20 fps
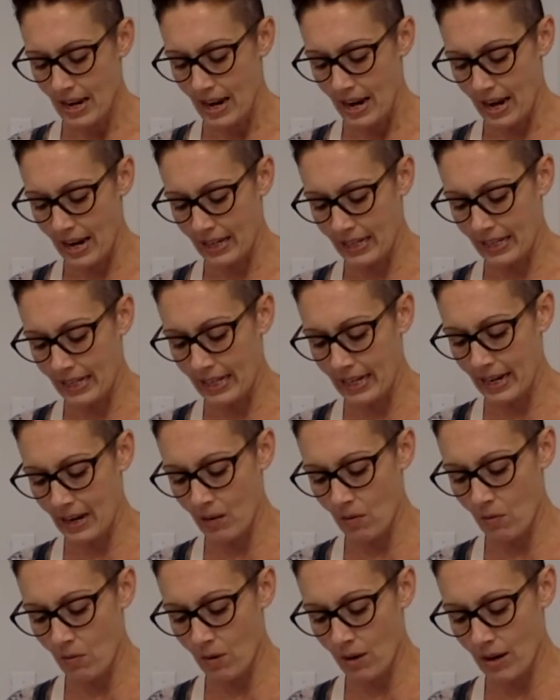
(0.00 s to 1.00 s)
and
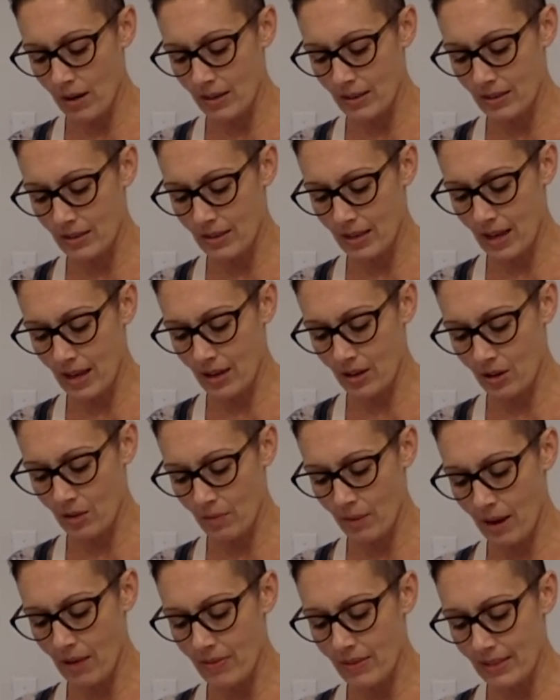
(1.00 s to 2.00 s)
get ones that are
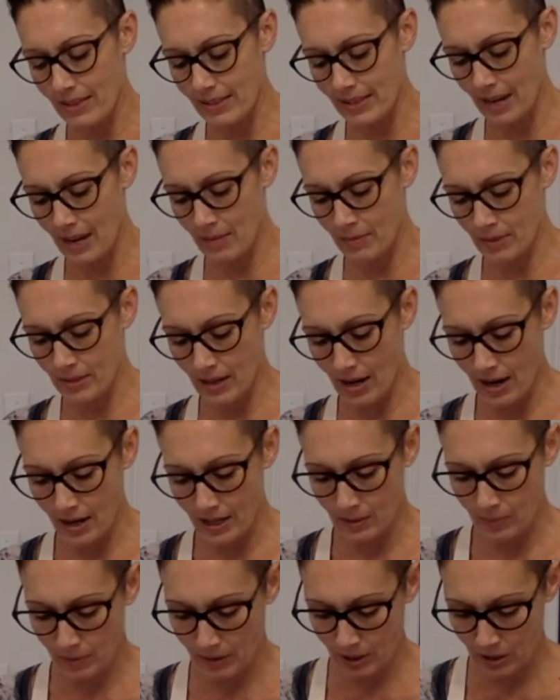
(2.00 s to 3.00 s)
about the same
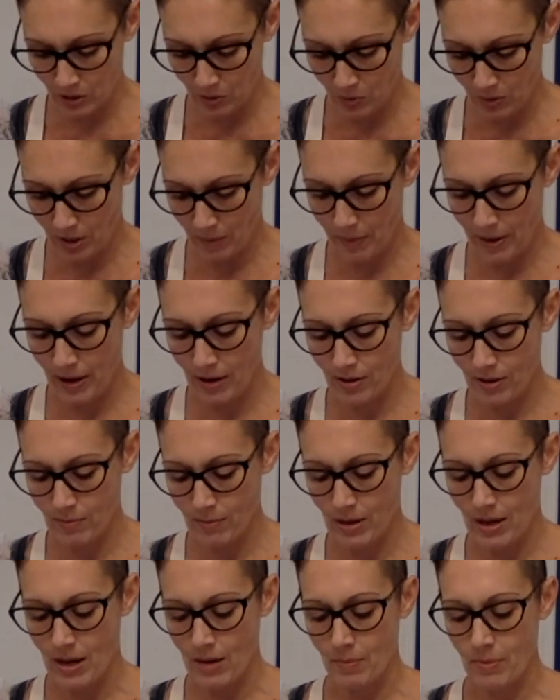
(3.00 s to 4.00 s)
size because you want to pair them
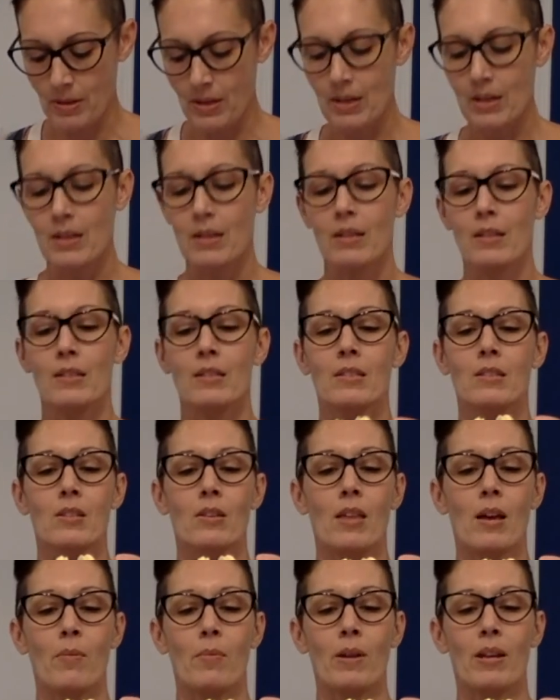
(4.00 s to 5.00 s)
up so
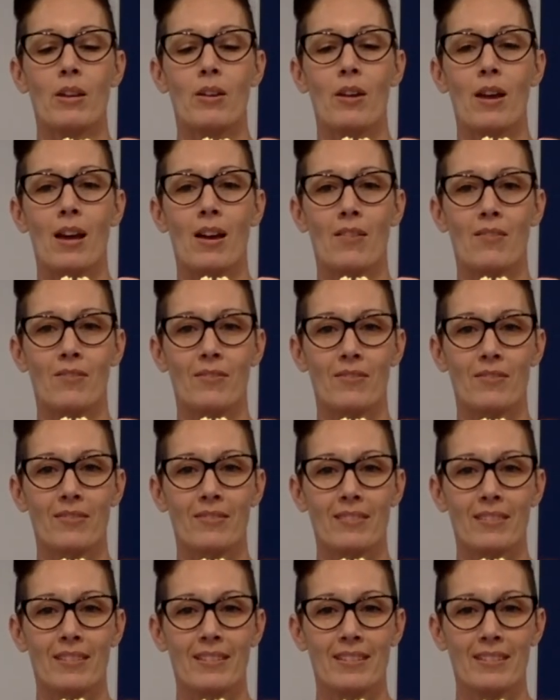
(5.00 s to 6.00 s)
that way you have
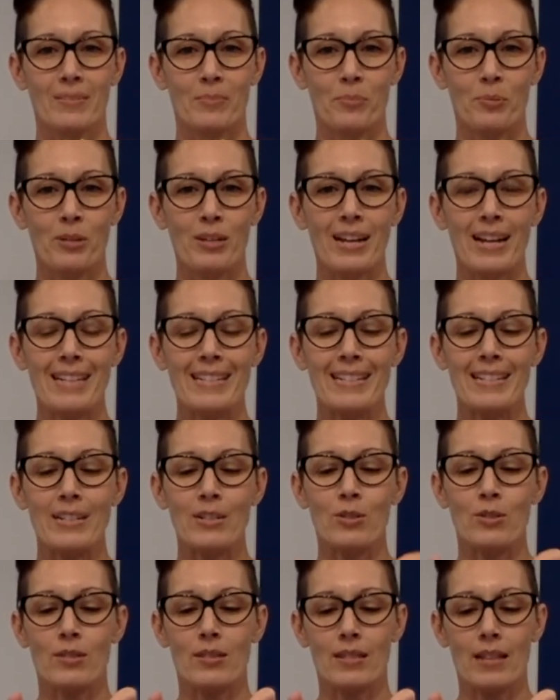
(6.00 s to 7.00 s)
pretty
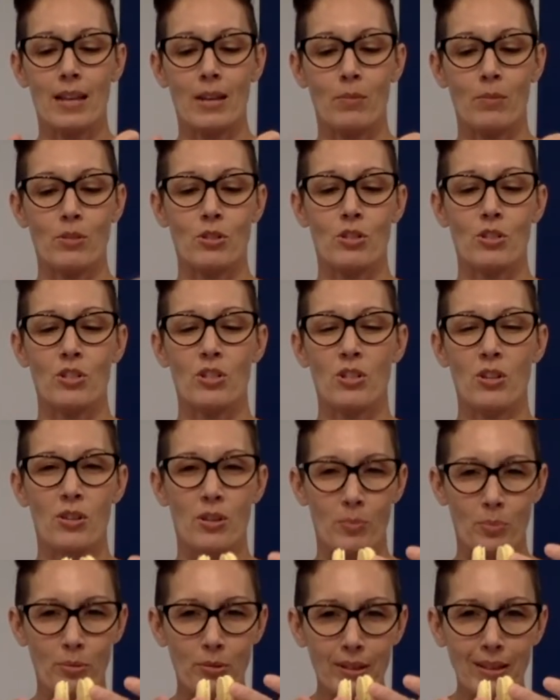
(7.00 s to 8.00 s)
identical sandwiches. You know,
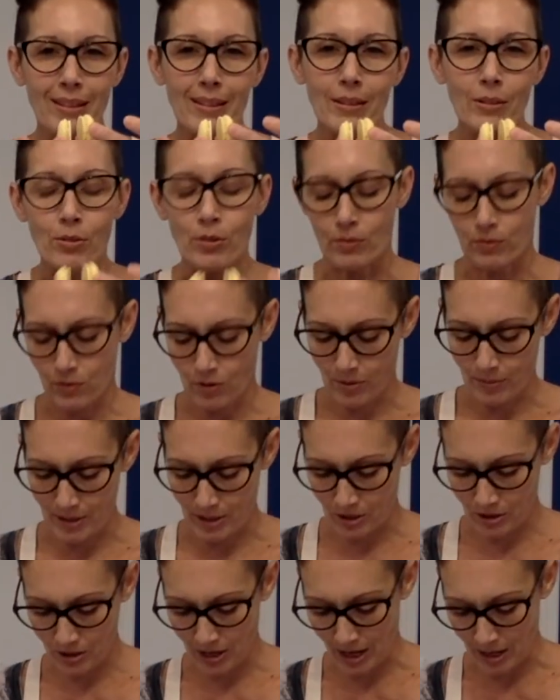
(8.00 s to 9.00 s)
they're pretty uniform in
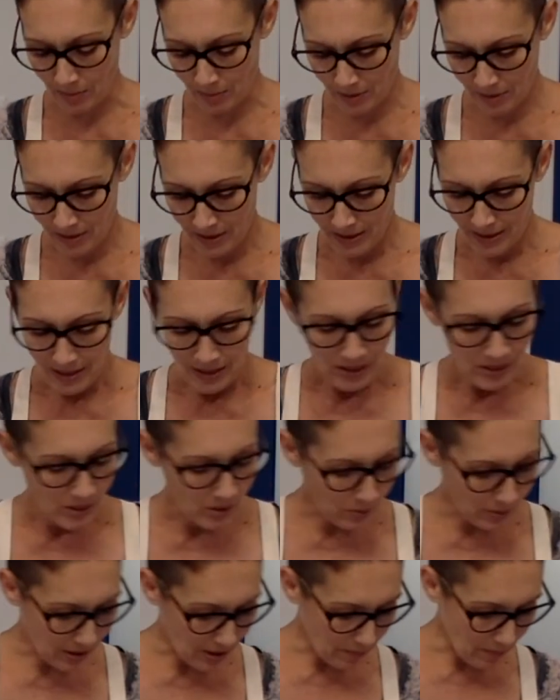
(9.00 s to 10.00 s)
shape.
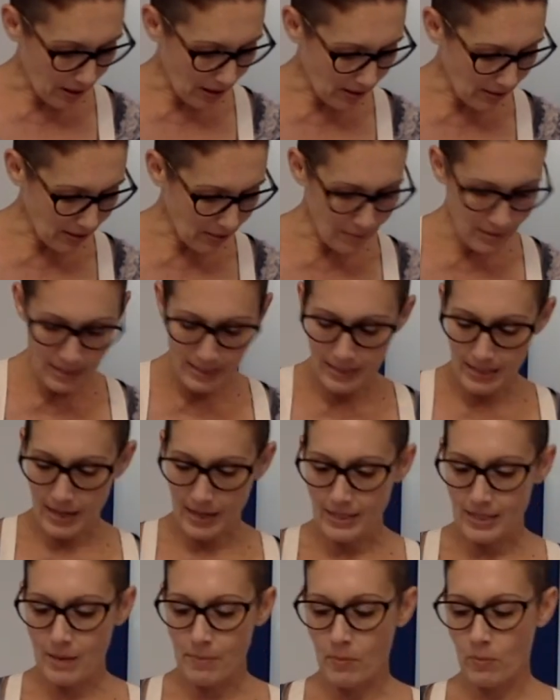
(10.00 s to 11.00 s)
So we're going to pair some of these
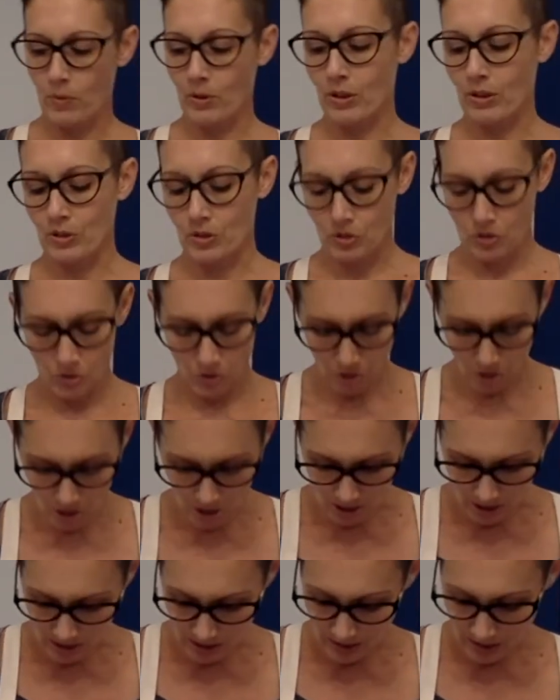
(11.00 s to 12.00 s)
guys up, and we're going to
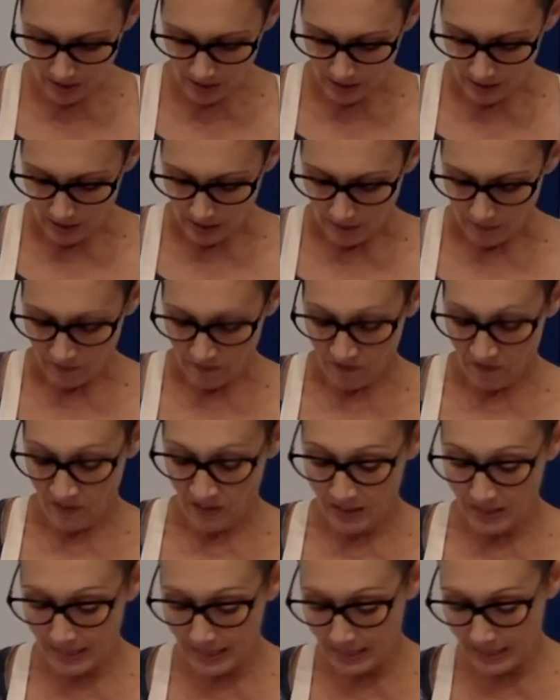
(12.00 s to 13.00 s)
start
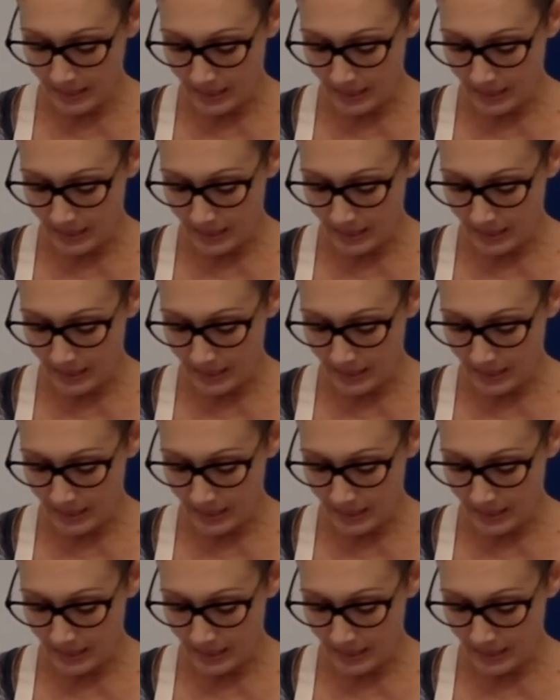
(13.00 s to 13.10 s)
filling